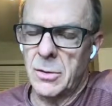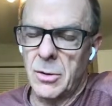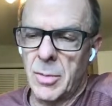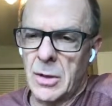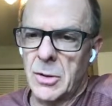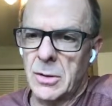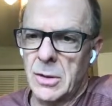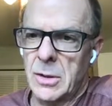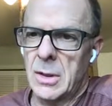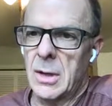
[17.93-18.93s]
two
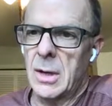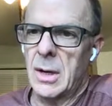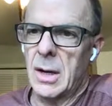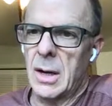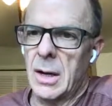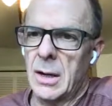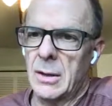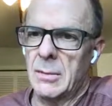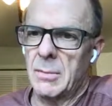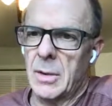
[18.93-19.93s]
dimensions,
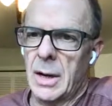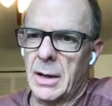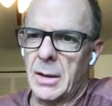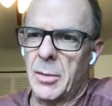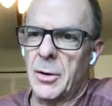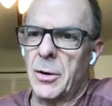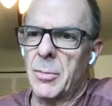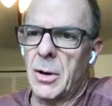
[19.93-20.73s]
like the billiard